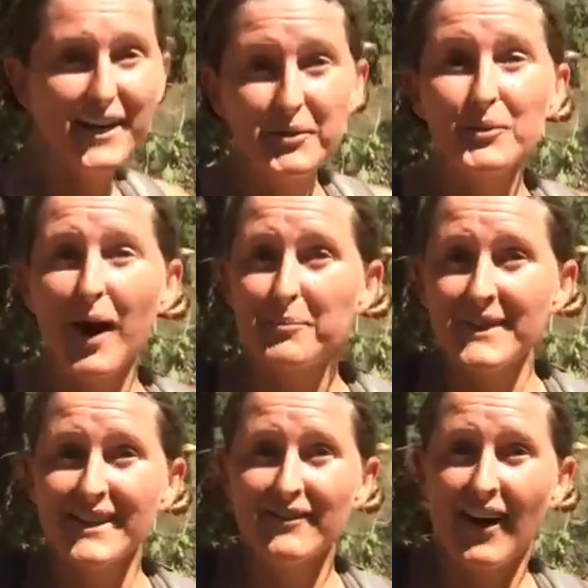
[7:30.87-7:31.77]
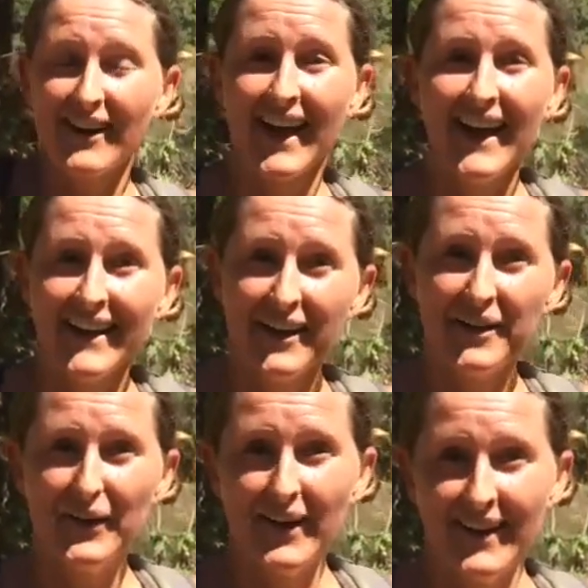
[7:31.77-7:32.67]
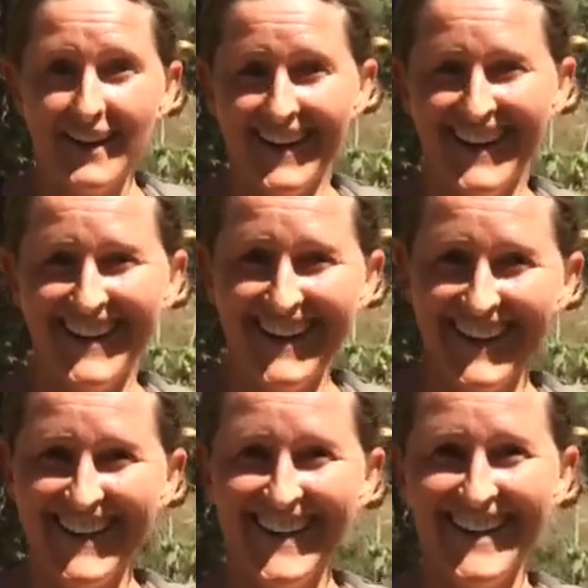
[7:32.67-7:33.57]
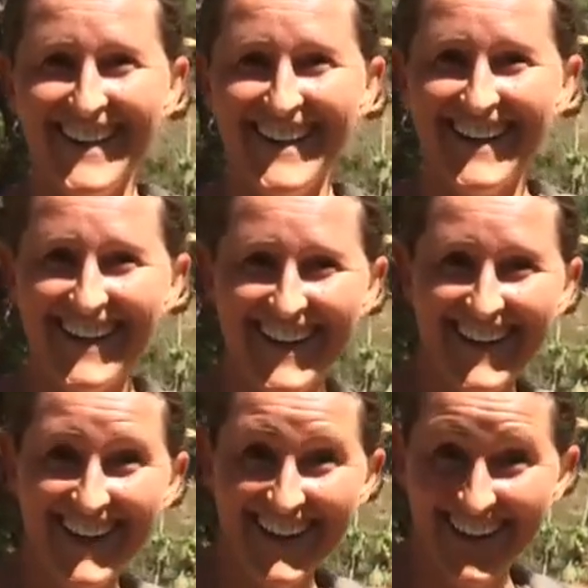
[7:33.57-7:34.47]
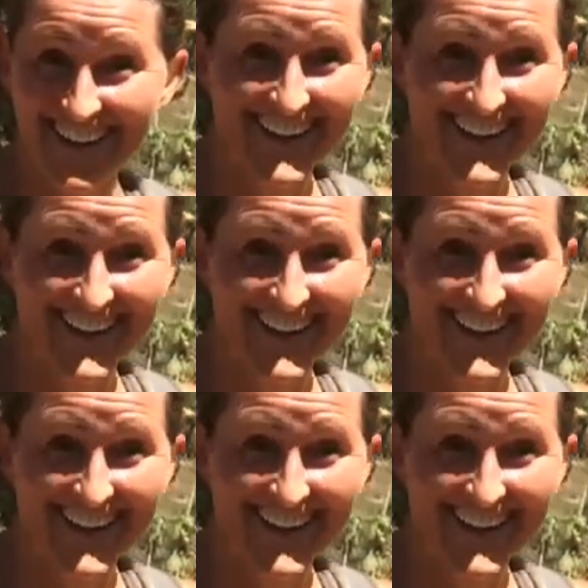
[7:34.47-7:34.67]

An erupting volcano. as big as I have,